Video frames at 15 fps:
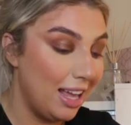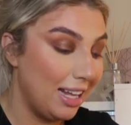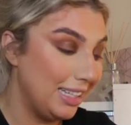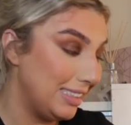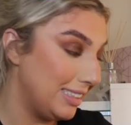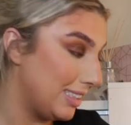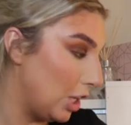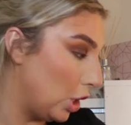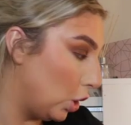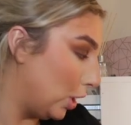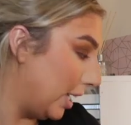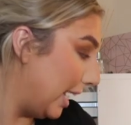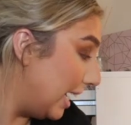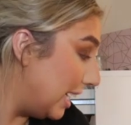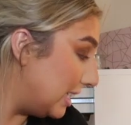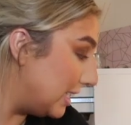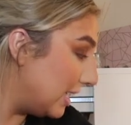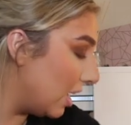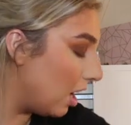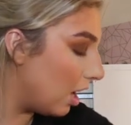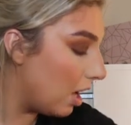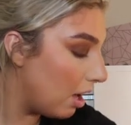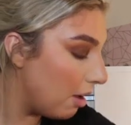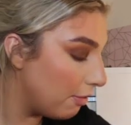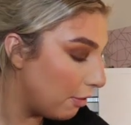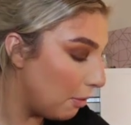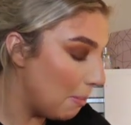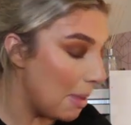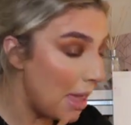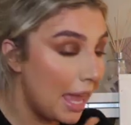it's a lot easier for
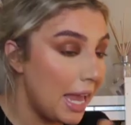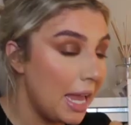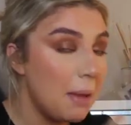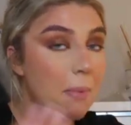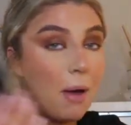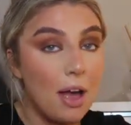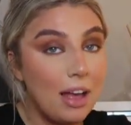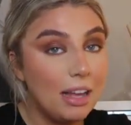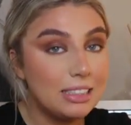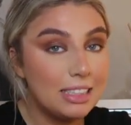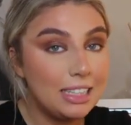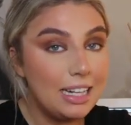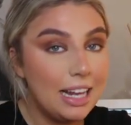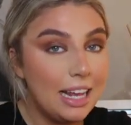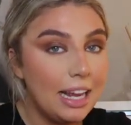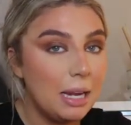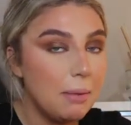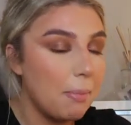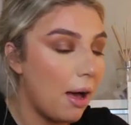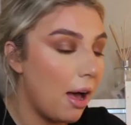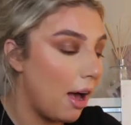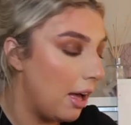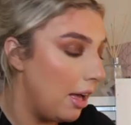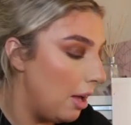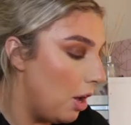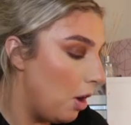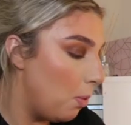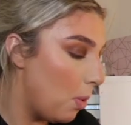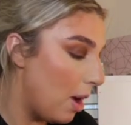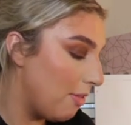me personally, but
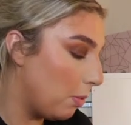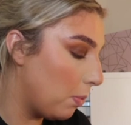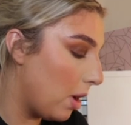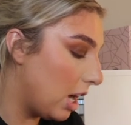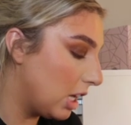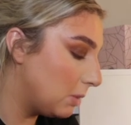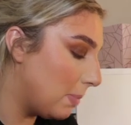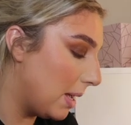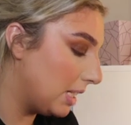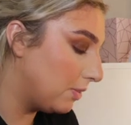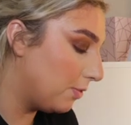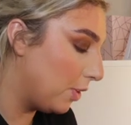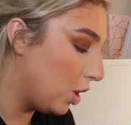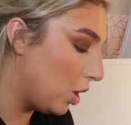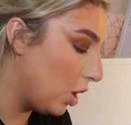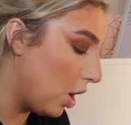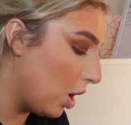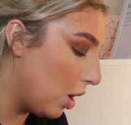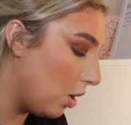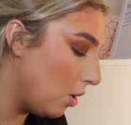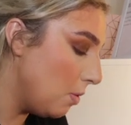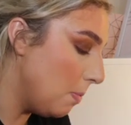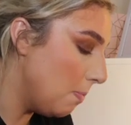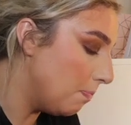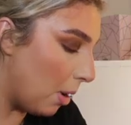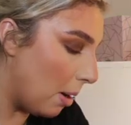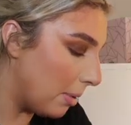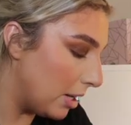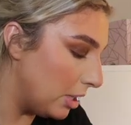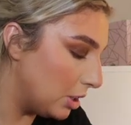whatever works best for you. What
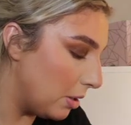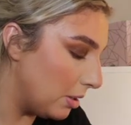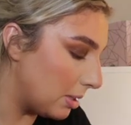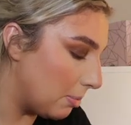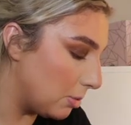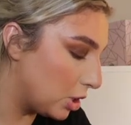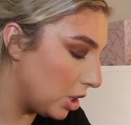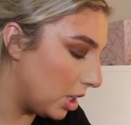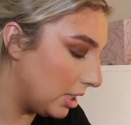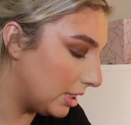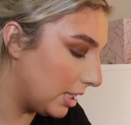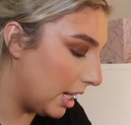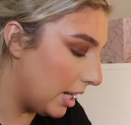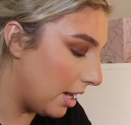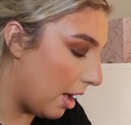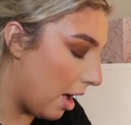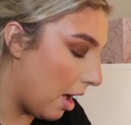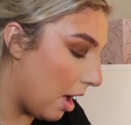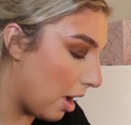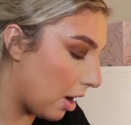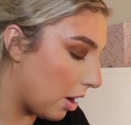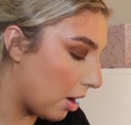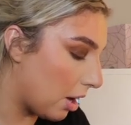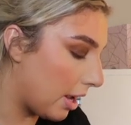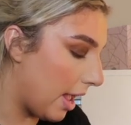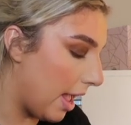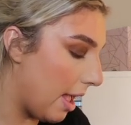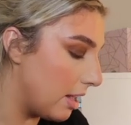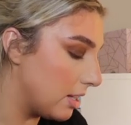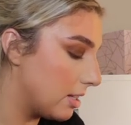I'm going to do is I'm just going to
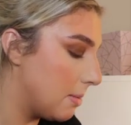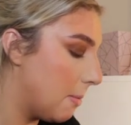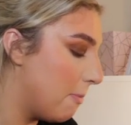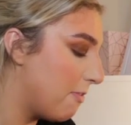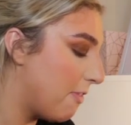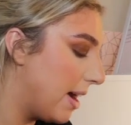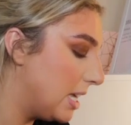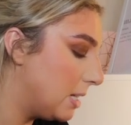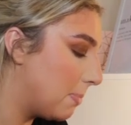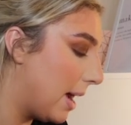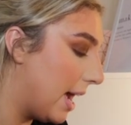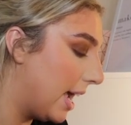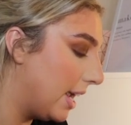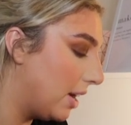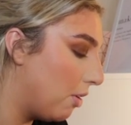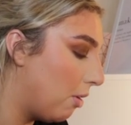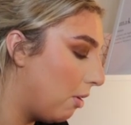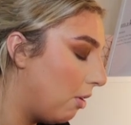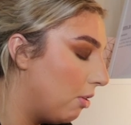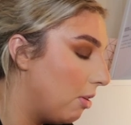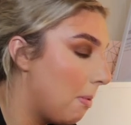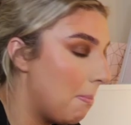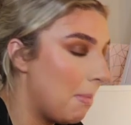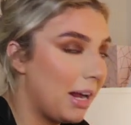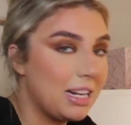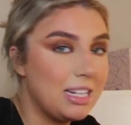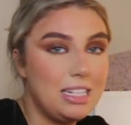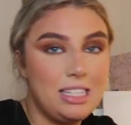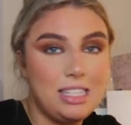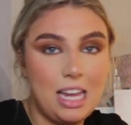get some face paint on my
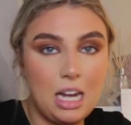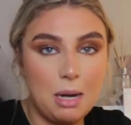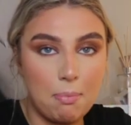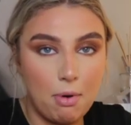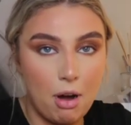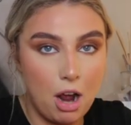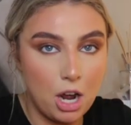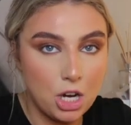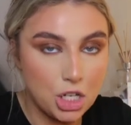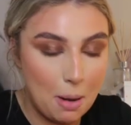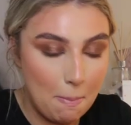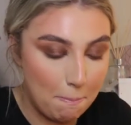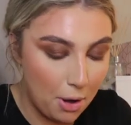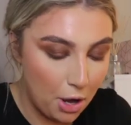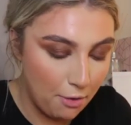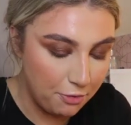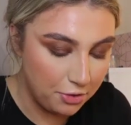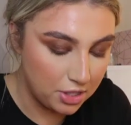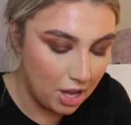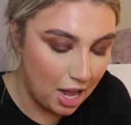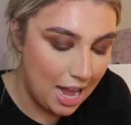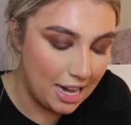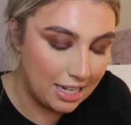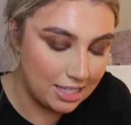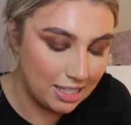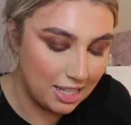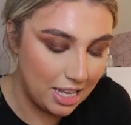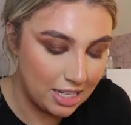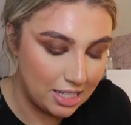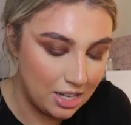concealer brush, both sides, so
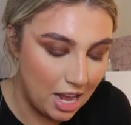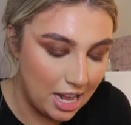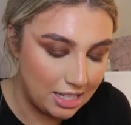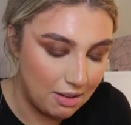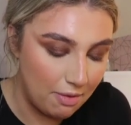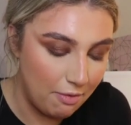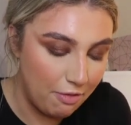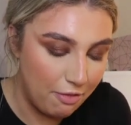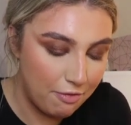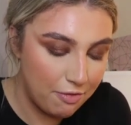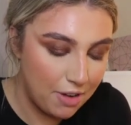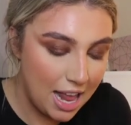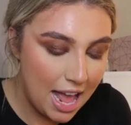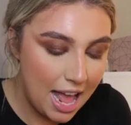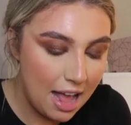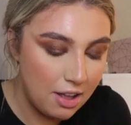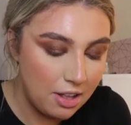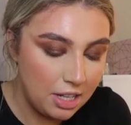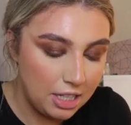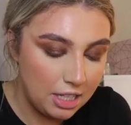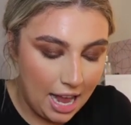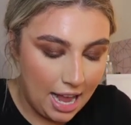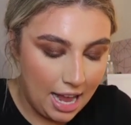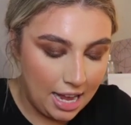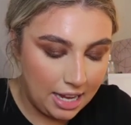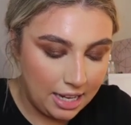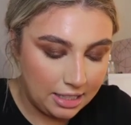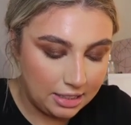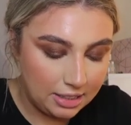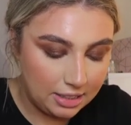that it's nice and flat.
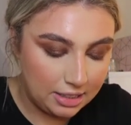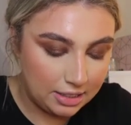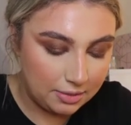And